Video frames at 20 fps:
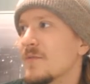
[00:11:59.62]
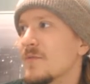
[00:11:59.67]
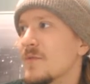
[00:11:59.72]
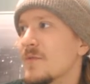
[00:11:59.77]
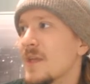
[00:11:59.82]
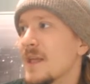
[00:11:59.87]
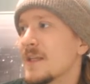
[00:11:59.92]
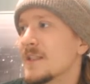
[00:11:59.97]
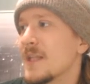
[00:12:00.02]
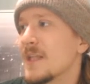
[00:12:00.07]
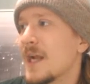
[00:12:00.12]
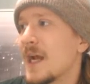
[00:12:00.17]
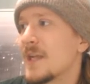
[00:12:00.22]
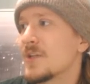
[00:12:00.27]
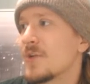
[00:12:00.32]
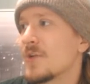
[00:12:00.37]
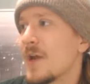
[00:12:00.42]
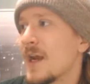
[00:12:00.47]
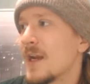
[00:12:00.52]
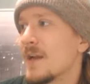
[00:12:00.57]
things that I
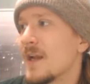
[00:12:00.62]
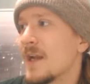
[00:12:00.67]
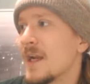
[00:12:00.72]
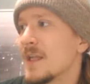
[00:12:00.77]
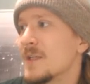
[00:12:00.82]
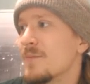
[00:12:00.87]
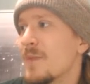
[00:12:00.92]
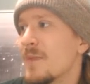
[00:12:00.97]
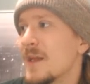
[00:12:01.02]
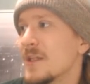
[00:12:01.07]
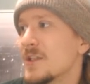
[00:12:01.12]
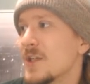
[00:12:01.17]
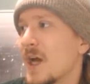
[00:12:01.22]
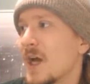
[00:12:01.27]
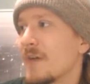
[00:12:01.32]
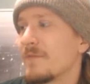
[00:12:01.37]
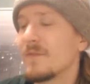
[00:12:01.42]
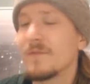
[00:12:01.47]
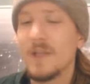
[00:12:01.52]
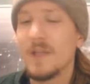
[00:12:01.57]
trade, and it's based
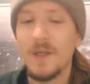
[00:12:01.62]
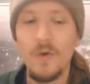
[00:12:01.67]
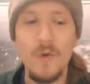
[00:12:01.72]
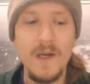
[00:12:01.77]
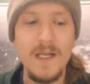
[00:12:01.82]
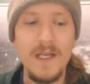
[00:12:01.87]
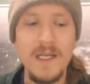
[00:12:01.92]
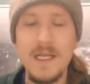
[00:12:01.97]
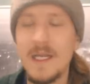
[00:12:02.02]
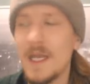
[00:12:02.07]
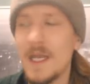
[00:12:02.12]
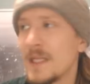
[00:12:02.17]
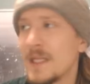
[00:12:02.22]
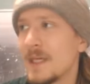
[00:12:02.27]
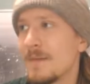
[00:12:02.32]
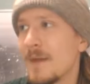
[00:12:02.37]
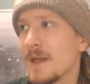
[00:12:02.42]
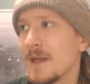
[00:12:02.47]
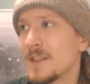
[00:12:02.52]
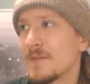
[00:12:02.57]
off of liquidity
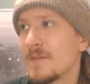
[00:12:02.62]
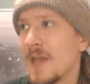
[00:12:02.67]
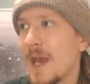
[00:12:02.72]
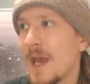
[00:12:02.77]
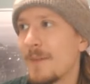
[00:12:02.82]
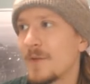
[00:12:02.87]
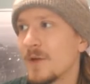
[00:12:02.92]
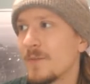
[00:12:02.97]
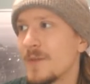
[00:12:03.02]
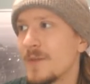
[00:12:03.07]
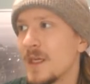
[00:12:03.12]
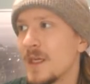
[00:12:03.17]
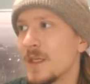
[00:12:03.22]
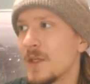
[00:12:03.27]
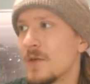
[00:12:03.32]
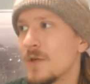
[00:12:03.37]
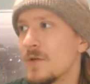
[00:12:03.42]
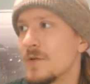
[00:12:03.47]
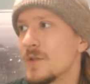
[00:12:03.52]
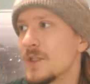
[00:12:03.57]
amount of capital being
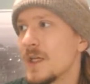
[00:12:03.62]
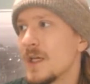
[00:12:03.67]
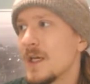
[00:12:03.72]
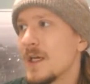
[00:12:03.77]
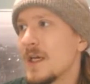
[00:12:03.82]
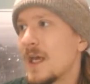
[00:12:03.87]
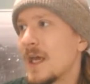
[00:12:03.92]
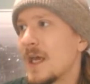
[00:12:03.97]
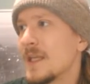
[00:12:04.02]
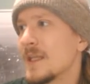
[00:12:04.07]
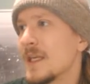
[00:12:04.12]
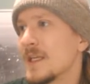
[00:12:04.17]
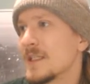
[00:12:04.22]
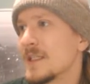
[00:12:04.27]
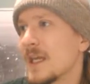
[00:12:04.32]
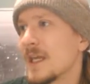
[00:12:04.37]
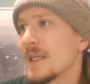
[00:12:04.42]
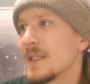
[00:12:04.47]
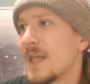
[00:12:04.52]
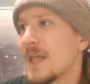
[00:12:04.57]
used and things
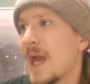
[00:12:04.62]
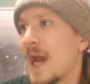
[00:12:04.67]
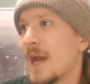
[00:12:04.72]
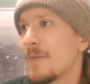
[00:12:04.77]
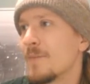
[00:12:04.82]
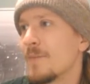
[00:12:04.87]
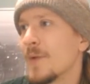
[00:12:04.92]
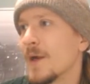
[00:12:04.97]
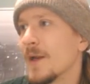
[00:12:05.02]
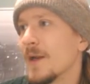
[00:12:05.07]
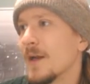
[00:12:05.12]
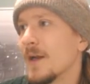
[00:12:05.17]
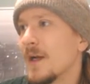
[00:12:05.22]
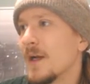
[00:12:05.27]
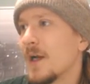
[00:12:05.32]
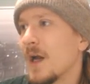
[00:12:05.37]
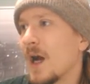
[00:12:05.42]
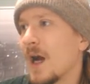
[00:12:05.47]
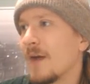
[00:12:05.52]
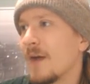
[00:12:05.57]
like that. But
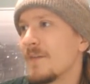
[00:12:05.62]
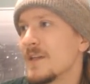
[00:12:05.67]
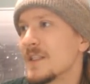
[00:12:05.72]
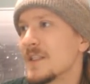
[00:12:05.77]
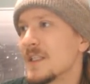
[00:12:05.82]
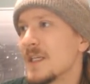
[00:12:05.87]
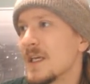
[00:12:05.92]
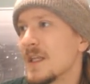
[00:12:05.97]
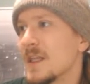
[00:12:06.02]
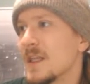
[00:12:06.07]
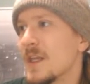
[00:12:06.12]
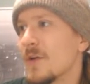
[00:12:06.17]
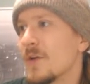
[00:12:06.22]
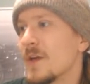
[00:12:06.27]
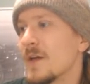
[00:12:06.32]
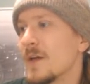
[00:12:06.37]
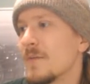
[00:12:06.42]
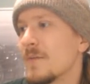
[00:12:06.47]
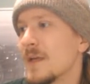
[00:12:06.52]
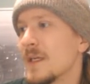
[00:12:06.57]
obviously,
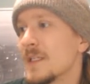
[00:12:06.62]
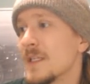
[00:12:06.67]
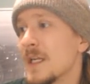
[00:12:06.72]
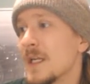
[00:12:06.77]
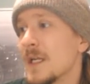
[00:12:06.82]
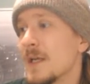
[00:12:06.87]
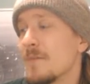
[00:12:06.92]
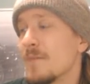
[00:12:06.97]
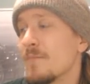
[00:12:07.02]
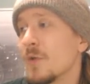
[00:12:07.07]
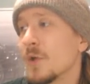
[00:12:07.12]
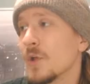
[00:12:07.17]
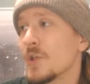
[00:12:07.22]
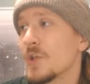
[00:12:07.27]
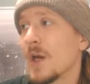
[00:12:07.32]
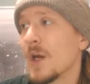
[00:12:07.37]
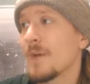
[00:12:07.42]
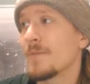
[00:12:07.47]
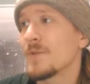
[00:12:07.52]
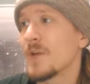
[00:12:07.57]
Ethereum is in a bullish
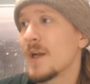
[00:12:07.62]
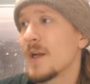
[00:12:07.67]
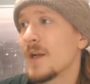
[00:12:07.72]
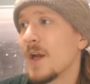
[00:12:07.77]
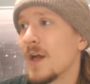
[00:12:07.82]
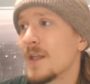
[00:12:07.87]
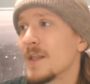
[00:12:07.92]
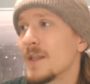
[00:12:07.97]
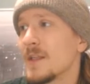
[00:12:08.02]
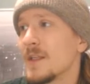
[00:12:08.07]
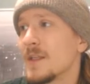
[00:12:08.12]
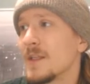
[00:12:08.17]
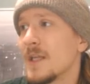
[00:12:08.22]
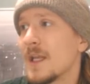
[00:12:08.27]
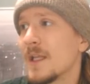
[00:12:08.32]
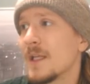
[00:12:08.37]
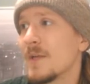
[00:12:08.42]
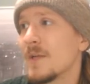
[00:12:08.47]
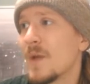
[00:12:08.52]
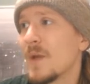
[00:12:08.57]
uptrend on the
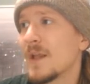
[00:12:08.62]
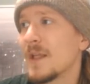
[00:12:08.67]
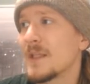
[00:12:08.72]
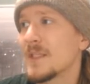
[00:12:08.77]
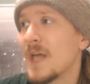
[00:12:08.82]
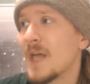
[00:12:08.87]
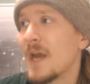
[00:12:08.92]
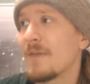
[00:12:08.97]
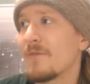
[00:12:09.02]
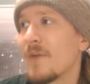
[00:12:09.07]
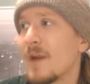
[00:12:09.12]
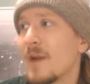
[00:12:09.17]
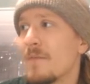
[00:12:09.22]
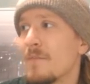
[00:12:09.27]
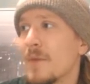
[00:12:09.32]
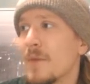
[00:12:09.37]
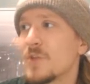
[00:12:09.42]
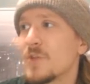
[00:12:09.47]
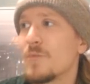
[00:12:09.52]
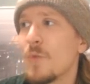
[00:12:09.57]
daily and weekly time frame,
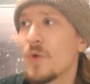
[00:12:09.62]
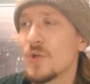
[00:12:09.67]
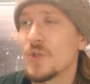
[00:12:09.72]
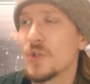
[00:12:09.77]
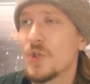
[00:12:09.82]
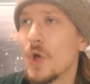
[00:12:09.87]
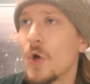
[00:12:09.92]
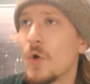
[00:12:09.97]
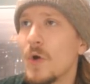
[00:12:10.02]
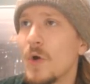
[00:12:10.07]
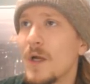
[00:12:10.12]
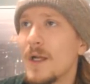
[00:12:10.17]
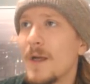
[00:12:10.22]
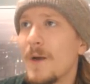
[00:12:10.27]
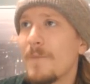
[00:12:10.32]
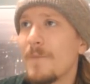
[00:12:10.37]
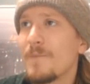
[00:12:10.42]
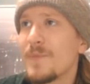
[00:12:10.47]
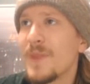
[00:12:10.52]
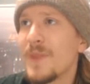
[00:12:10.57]
much more so
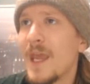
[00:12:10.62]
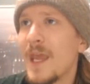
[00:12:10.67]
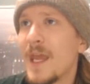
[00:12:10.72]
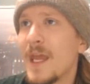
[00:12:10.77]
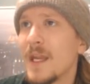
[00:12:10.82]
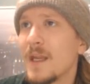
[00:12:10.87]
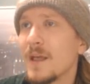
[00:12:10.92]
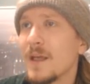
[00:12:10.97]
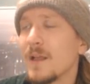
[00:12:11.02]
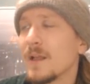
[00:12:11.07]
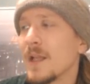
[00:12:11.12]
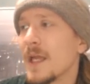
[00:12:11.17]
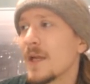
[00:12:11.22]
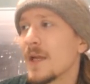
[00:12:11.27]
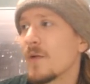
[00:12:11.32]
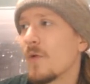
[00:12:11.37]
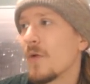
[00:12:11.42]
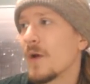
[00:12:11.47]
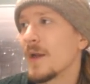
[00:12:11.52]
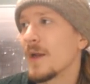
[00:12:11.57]
than
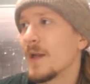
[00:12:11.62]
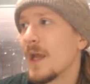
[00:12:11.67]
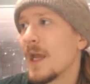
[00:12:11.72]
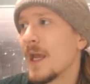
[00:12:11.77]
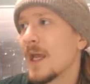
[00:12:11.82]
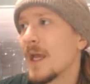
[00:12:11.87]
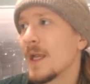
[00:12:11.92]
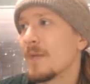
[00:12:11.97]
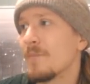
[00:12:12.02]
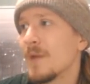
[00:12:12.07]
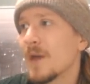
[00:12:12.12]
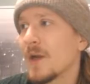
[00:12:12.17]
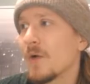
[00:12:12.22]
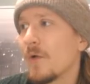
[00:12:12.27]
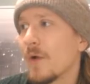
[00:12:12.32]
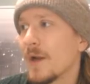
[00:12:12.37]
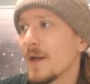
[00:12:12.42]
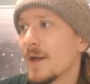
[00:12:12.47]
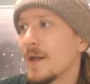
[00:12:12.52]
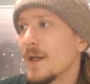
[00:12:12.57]
Litecoin and
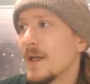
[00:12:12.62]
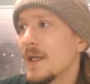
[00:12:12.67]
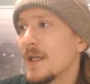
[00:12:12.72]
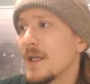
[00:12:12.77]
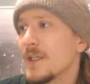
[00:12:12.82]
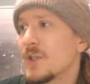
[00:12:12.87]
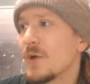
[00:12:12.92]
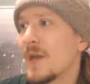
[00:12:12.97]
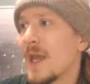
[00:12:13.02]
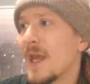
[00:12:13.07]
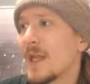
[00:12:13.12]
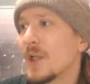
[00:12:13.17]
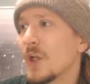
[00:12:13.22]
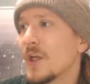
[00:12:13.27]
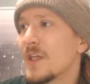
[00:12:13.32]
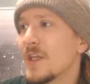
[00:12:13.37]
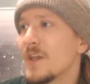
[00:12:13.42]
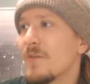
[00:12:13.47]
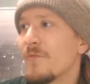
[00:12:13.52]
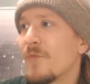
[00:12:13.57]
Bitcoin. So again, look
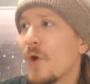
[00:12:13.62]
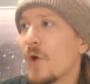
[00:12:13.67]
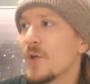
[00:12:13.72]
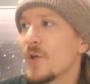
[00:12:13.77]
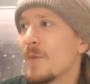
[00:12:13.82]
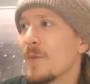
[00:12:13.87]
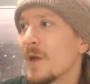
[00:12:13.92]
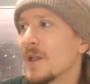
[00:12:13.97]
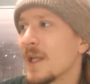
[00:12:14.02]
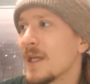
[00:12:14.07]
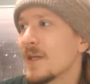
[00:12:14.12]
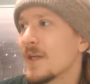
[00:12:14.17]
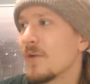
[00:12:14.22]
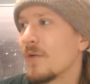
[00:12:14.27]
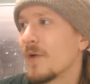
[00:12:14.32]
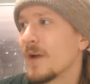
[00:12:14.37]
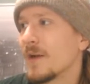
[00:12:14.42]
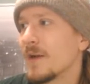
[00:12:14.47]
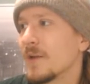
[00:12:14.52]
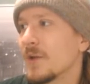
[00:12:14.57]
at the volume on
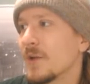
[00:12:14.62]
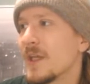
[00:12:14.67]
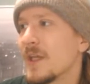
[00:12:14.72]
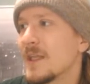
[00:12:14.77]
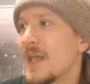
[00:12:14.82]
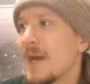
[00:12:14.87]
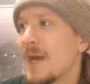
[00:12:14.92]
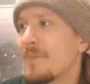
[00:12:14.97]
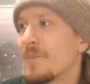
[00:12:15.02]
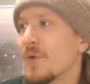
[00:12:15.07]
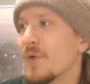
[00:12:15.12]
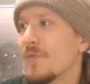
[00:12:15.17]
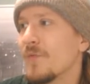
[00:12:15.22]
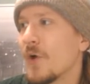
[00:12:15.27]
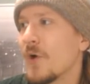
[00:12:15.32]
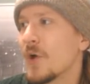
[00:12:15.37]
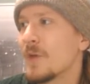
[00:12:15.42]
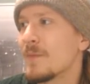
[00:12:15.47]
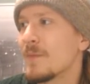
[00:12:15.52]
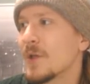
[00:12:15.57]
Litecoin. Look at that bull
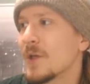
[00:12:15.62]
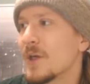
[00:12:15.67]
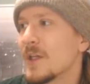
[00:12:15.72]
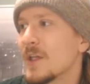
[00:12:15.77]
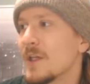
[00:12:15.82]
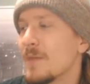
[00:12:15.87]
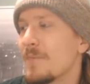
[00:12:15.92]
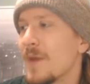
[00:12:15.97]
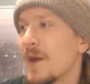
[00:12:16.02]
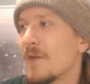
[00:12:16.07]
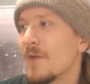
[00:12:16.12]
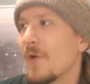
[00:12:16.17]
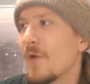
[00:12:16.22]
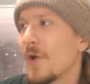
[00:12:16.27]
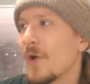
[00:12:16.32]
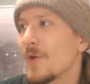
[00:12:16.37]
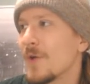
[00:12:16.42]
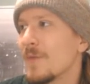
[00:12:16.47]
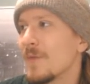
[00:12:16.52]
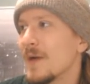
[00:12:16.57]
volume and look at the bear
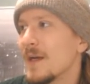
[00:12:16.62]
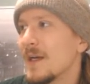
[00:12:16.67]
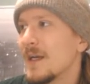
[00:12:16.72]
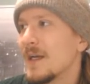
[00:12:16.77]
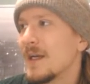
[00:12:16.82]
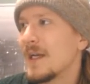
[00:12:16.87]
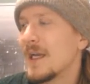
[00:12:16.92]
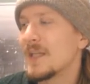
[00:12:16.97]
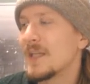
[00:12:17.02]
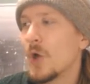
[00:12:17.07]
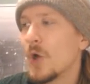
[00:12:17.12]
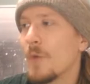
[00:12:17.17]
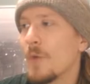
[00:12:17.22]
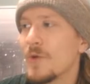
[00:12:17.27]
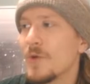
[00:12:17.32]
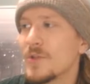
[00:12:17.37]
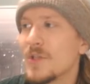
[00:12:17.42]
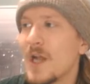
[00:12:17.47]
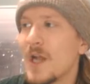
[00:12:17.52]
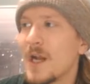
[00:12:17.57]
volume. It's
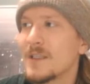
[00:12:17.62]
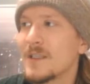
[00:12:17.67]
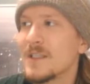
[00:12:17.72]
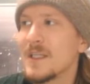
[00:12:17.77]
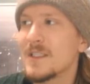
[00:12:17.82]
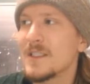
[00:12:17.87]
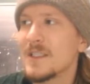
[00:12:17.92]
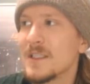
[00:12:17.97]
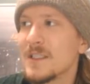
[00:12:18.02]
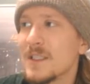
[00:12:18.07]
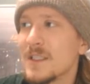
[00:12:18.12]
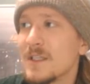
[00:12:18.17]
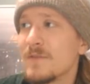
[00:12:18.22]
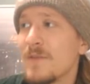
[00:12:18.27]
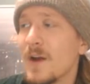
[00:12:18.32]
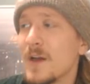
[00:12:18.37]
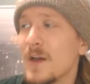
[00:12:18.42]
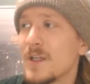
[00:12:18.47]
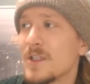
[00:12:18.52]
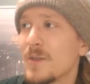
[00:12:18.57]
almost non-existent. It's
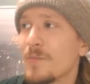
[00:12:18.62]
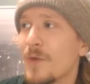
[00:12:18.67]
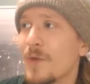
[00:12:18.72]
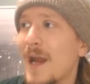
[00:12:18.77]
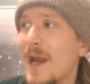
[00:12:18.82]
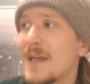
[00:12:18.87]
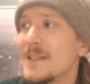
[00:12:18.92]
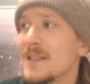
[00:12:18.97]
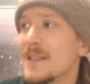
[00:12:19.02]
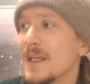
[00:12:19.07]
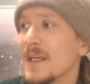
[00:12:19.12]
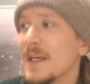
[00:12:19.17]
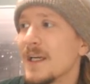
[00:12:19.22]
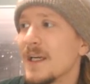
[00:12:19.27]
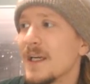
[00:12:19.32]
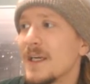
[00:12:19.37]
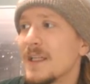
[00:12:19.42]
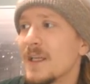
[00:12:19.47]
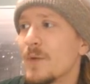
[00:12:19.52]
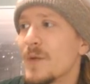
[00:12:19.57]
very surprising
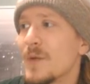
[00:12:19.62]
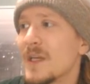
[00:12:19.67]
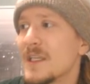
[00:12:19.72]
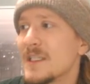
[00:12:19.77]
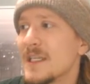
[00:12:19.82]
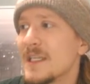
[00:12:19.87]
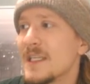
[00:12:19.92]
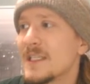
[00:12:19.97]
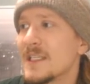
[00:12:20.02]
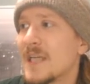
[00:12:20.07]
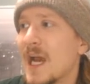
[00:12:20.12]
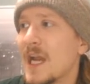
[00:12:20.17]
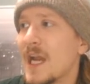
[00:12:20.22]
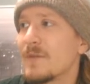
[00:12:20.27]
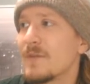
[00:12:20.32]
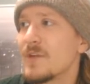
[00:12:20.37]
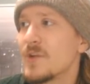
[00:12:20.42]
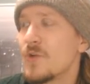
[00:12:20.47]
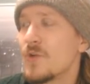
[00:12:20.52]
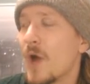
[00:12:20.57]
that we can see this kind
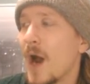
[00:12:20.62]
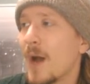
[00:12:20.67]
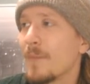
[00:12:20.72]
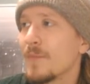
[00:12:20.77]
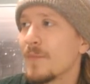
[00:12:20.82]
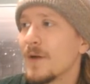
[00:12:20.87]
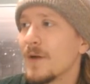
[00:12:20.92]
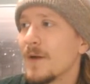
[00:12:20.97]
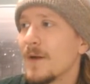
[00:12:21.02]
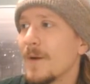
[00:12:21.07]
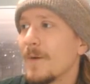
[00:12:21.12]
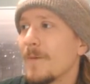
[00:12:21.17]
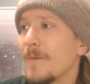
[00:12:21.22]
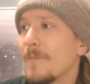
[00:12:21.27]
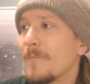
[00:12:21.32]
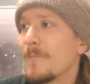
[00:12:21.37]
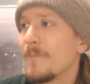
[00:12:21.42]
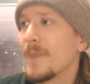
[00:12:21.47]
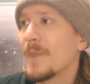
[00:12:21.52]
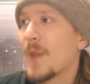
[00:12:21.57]
of a drop
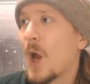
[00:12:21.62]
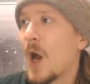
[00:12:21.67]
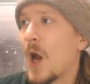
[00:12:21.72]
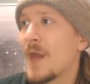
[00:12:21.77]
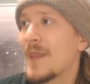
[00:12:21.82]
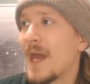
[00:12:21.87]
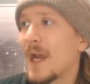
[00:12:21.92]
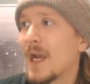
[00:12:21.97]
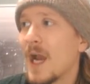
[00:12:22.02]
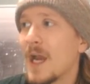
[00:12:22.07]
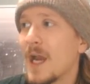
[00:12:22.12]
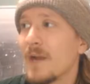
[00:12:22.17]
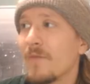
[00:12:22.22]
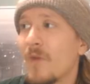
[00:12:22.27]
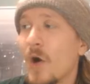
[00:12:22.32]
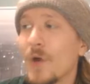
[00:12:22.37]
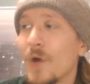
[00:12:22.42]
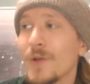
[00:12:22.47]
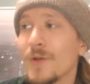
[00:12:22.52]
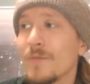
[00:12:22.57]
on that kind of
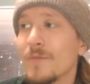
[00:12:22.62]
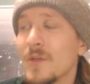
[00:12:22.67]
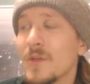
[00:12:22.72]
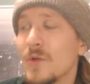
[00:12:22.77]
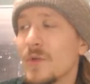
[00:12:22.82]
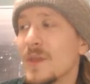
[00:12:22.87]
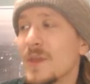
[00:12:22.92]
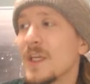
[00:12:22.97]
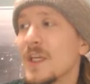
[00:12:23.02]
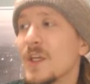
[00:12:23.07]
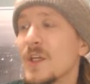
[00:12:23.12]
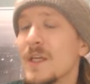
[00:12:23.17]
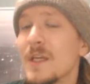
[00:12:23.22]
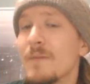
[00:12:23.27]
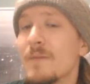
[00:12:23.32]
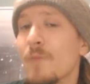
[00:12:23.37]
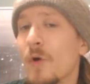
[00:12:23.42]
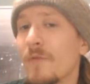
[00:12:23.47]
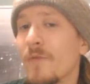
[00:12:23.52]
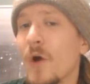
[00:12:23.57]
volume. You would think you'd
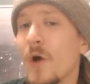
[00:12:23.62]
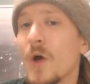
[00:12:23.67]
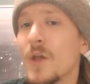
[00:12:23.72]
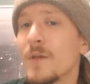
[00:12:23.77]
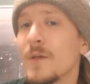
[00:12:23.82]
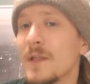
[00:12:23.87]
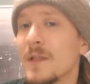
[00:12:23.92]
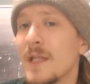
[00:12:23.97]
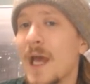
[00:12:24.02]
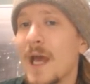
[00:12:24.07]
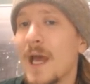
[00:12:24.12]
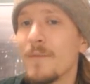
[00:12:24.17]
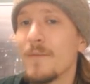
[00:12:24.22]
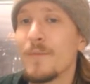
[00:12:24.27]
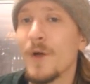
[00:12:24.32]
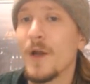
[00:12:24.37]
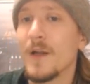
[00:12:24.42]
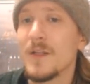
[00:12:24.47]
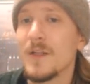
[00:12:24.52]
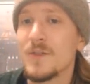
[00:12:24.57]
need more volume than that,
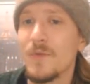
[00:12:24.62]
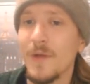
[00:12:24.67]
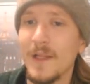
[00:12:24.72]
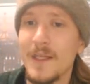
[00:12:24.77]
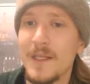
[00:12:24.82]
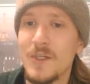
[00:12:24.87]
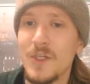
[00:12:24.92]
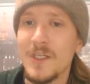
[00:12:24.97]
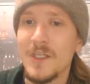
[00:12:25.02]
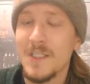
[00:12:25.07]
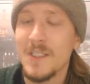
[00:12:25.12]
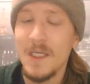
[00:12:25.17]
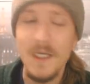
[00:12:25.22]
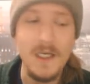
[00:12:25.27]
but it's really just